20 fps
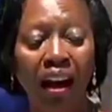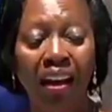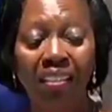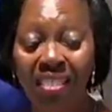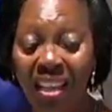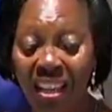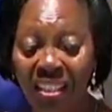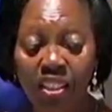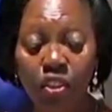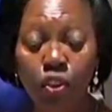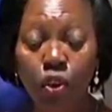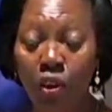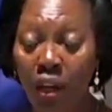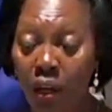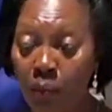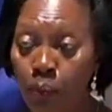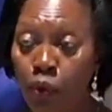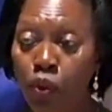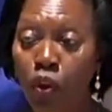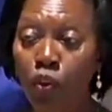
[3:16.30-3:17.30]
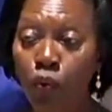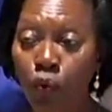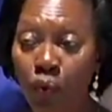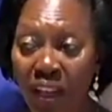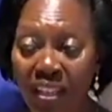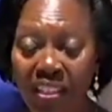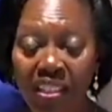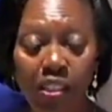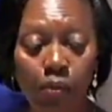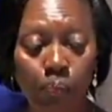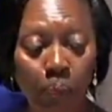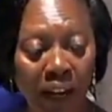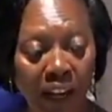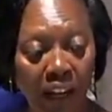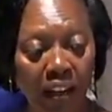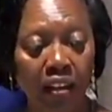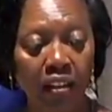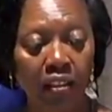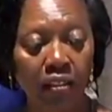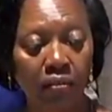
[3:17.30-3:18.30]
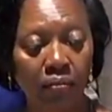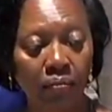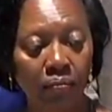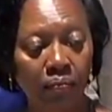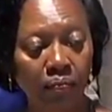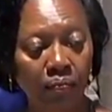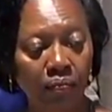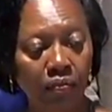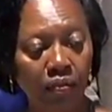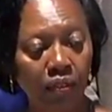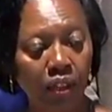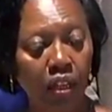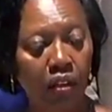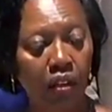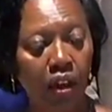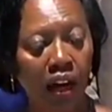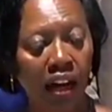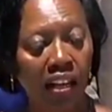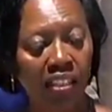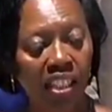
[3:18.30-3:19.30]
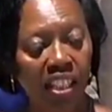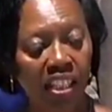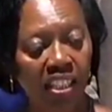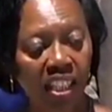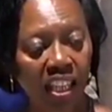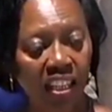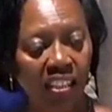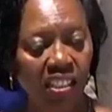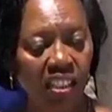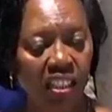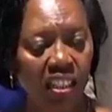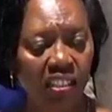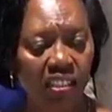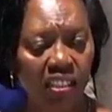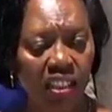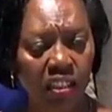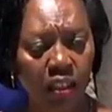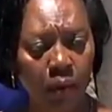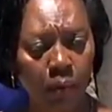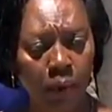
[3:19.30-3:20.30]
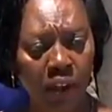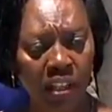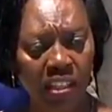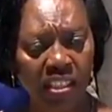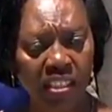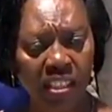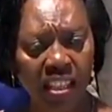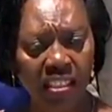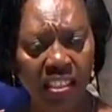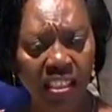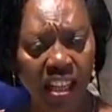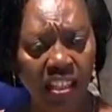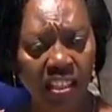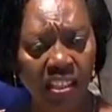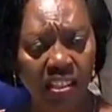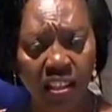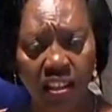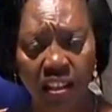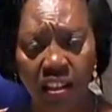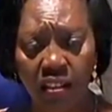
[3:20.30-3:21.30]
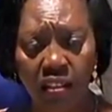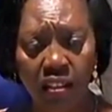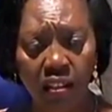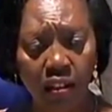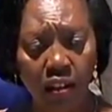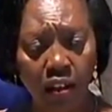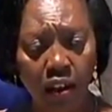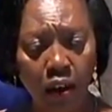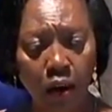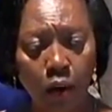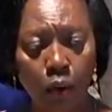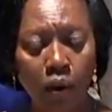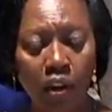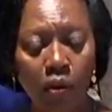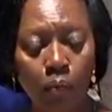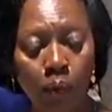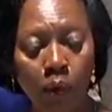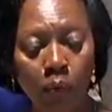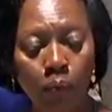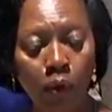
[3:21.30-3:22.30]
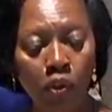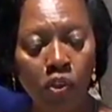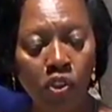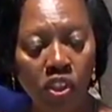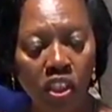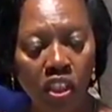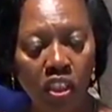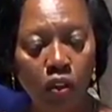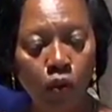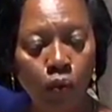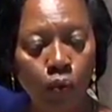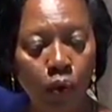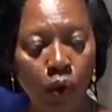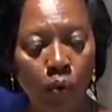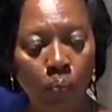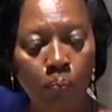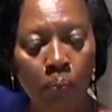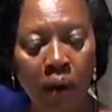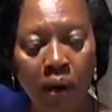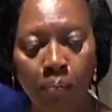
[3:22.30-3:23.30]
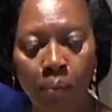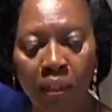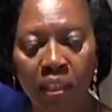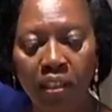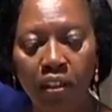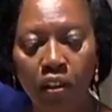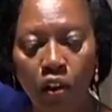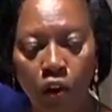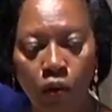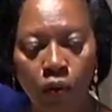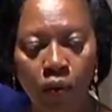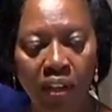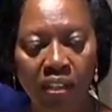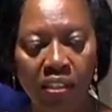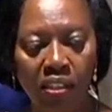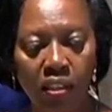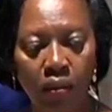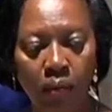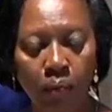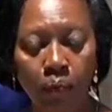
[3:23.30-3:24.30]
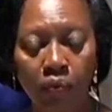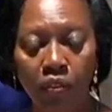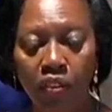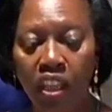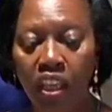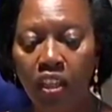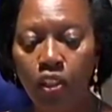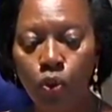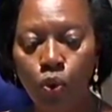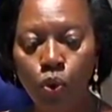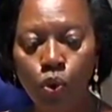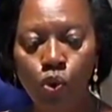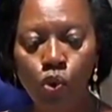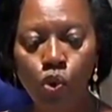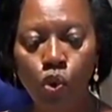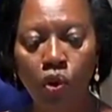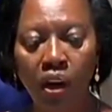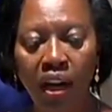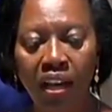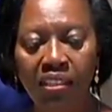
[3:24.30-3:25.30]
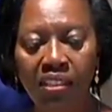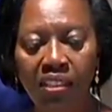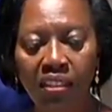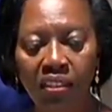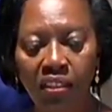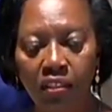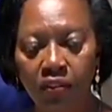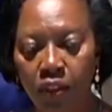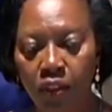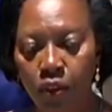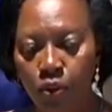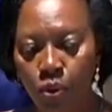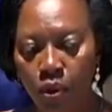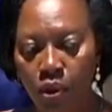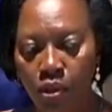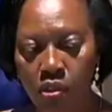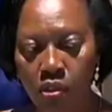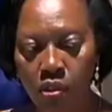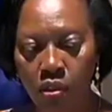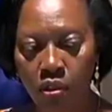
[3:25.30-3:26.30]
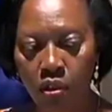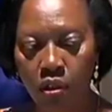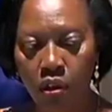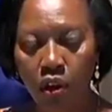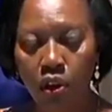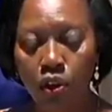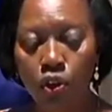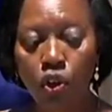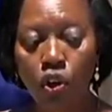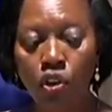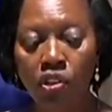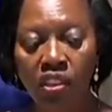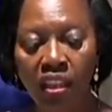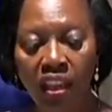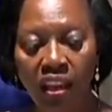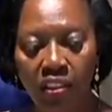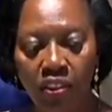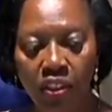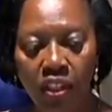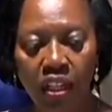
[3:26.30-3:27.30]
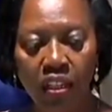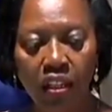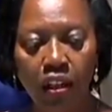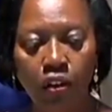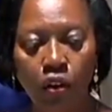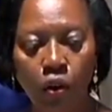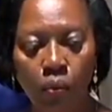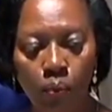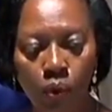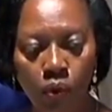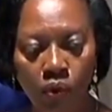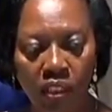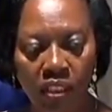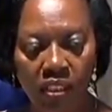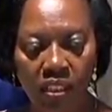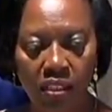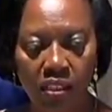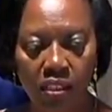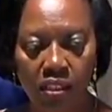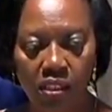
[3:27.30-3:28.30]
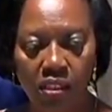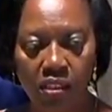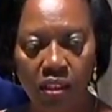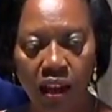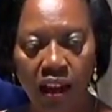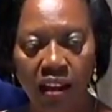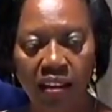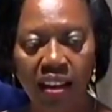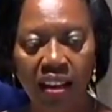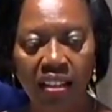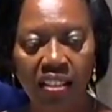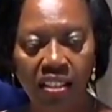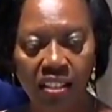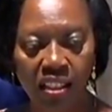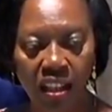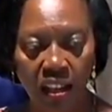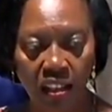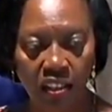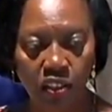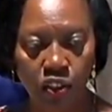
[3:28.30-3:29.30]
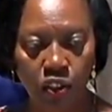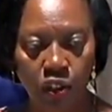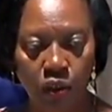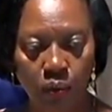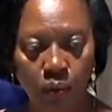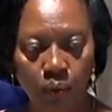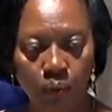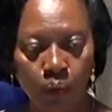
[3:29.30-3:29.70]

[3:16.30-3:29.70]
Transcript: and that corruption fights back. As His Excellency the President has said, when people steal from public coffers, they do so as individuals, not ethnic communities. And as such,